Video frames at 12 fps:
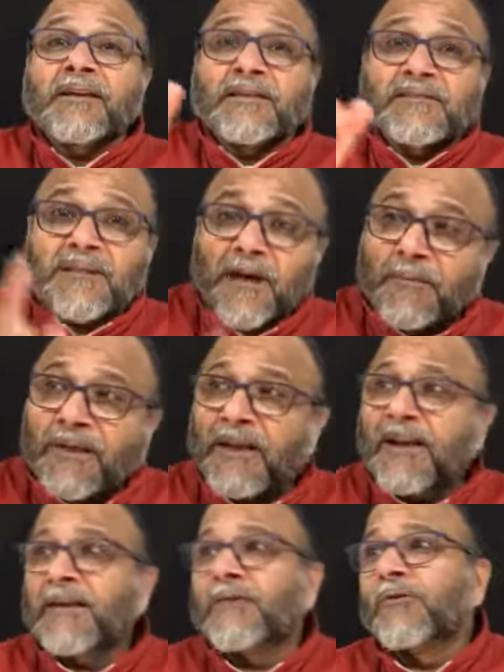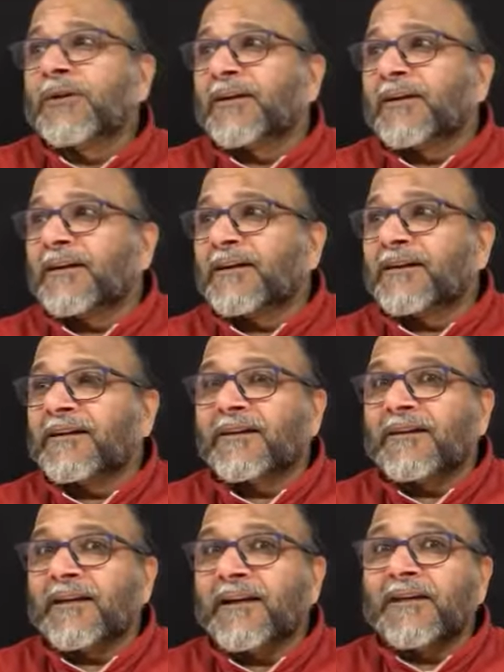is coming and going
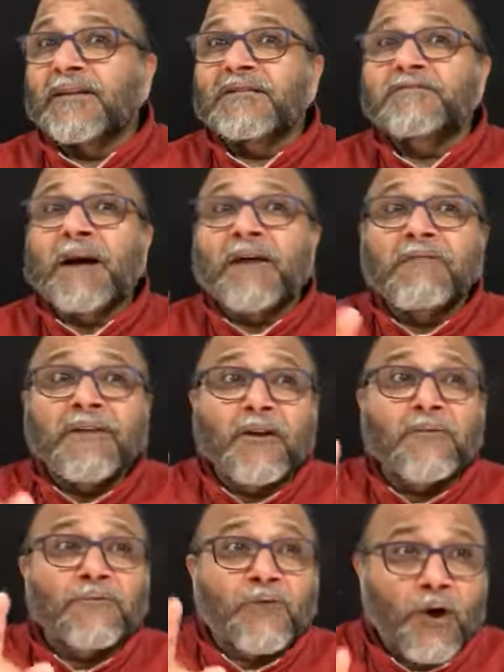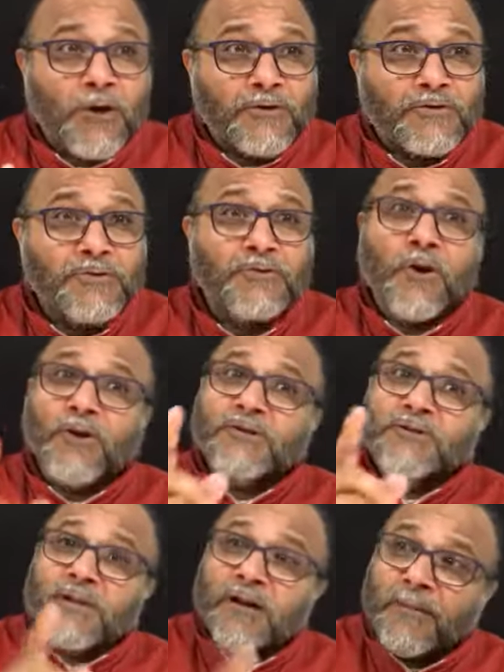it is by way of thoughts.
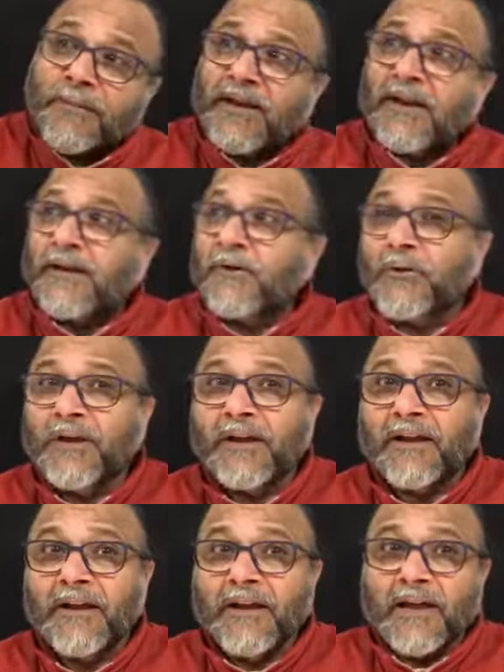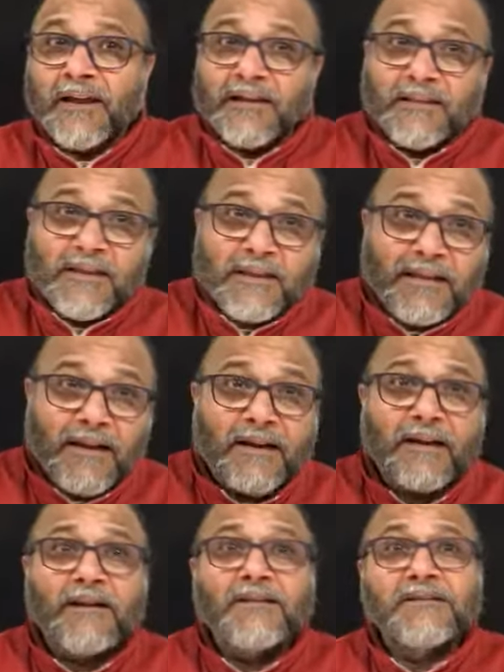Thoughts are coming and going. Anything
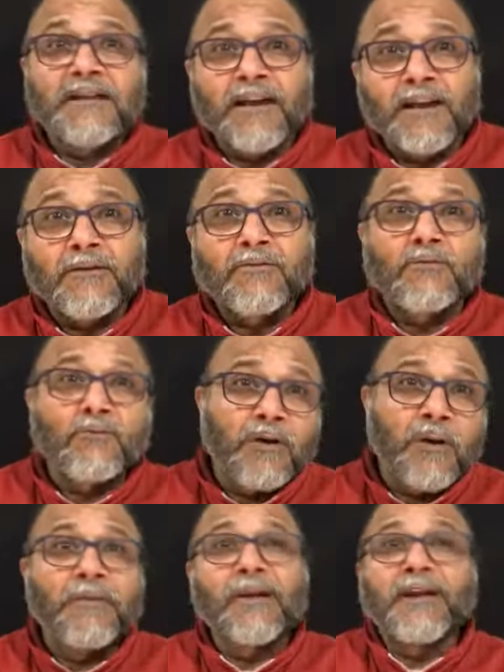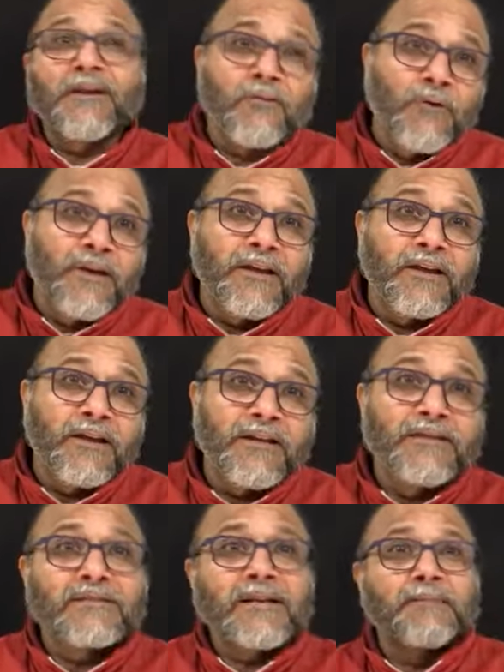that is gained through coming and going
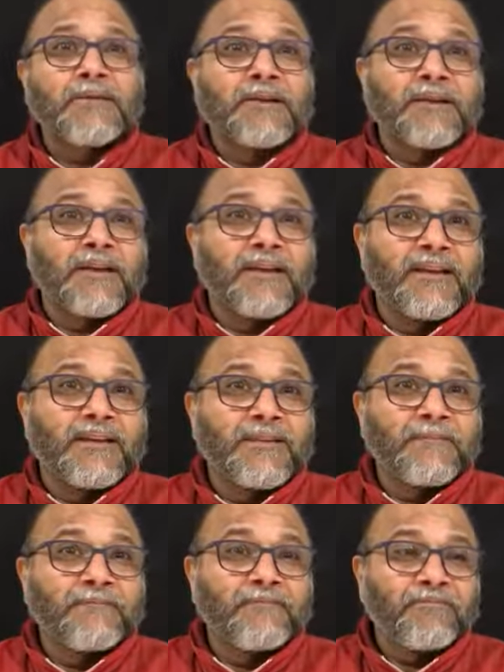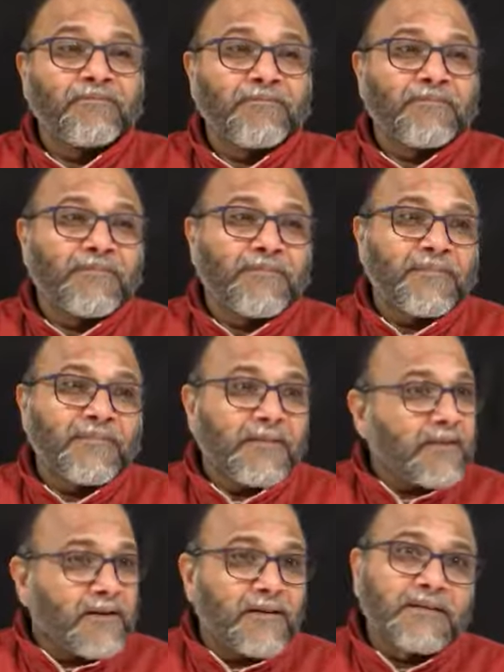is temporary.
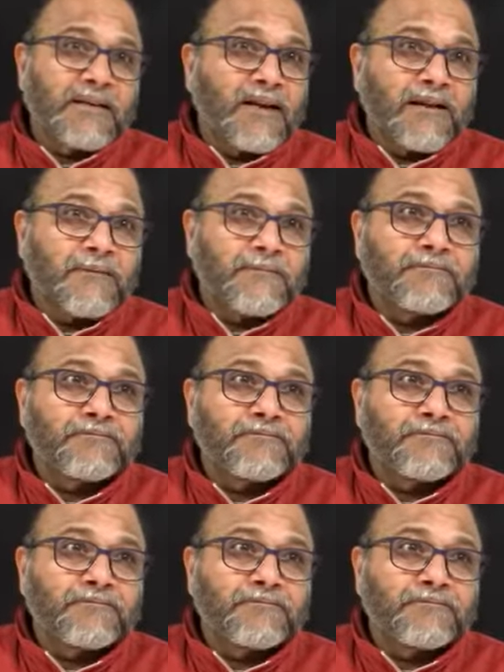Understand?